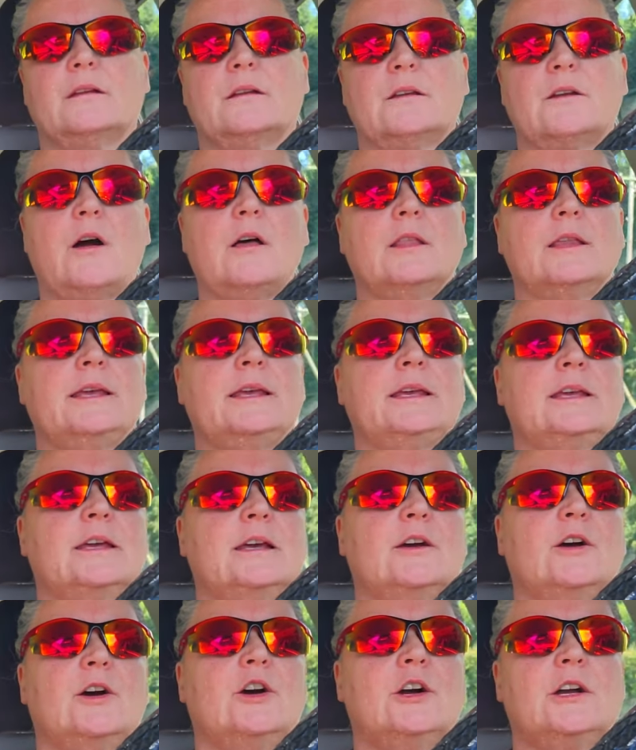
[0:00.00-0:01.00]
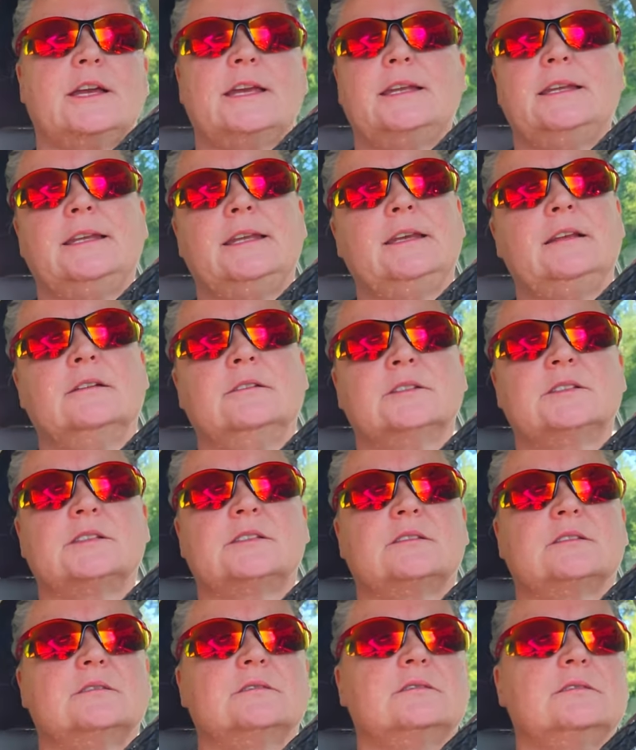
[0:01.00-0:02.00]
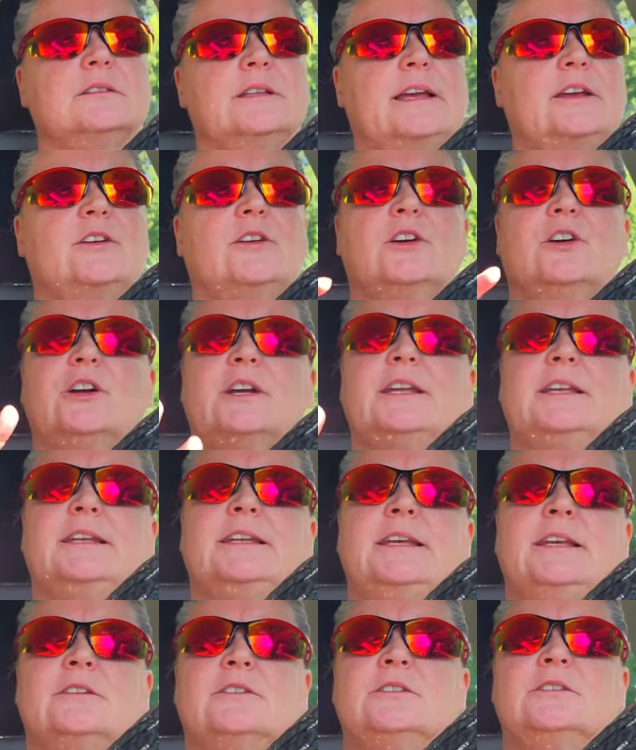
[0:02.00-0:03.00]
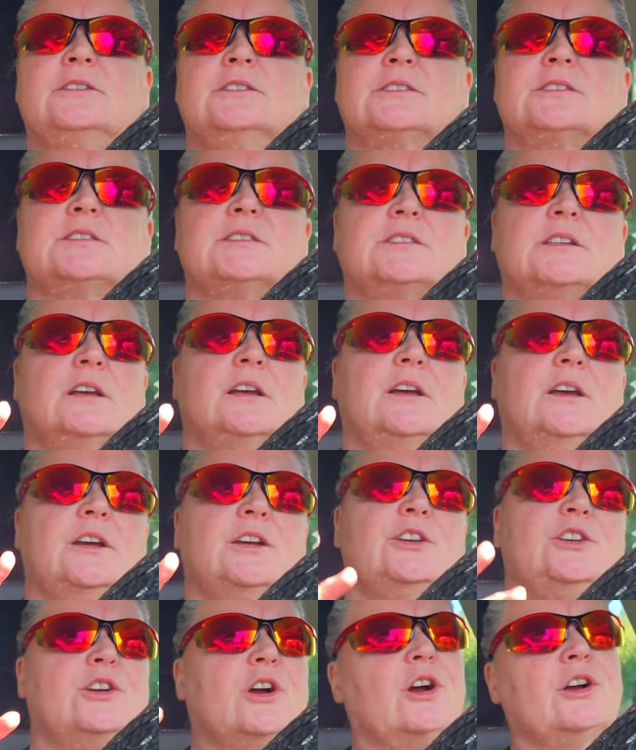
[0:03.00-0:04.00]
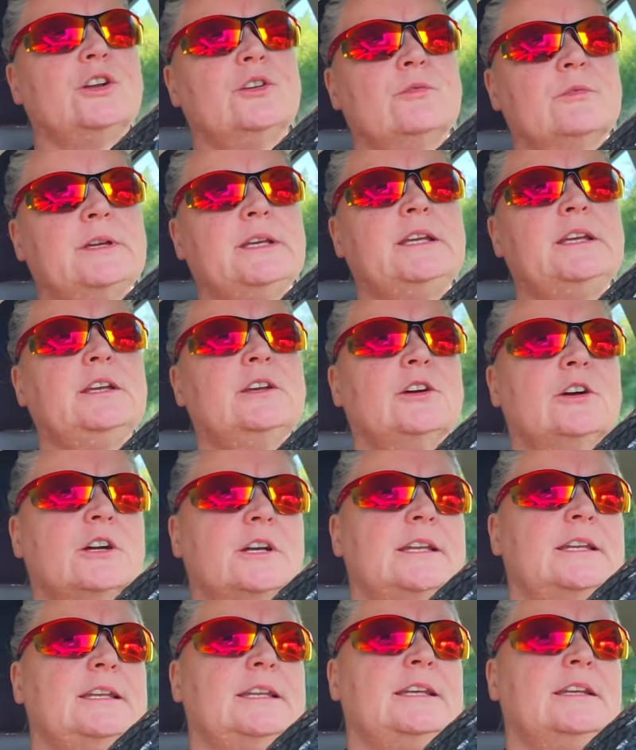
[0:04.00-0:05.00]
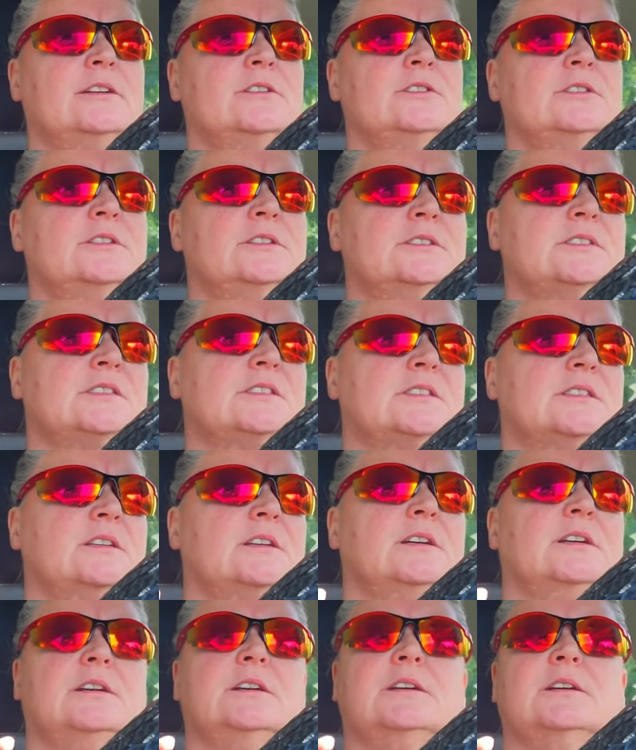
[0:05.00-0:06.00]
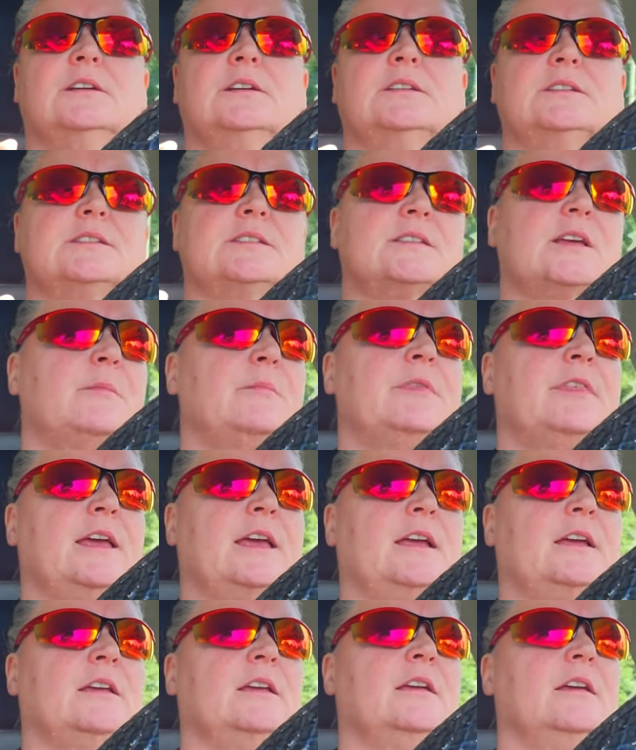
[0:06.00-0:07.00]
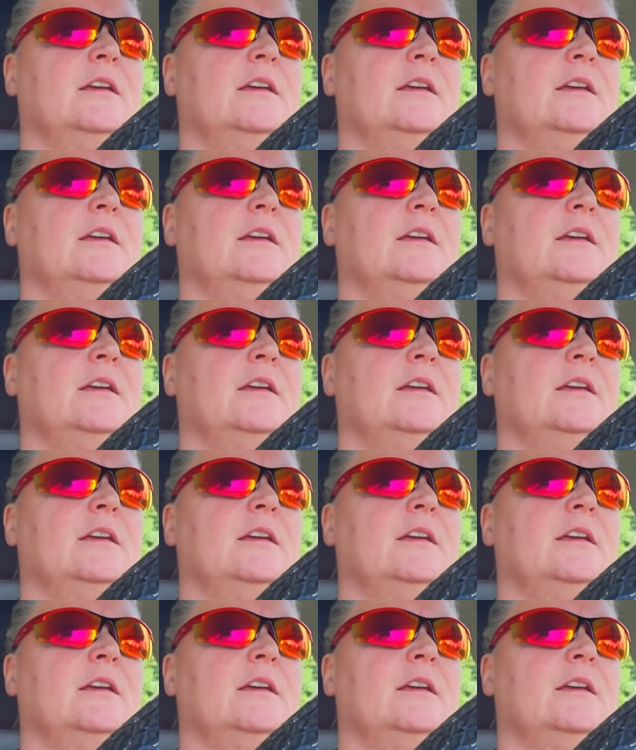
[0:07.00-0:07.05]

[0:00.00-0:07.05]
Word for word: calling it Hook and Needles. Like Hook and Needles Yarnery, Hook and Needles something.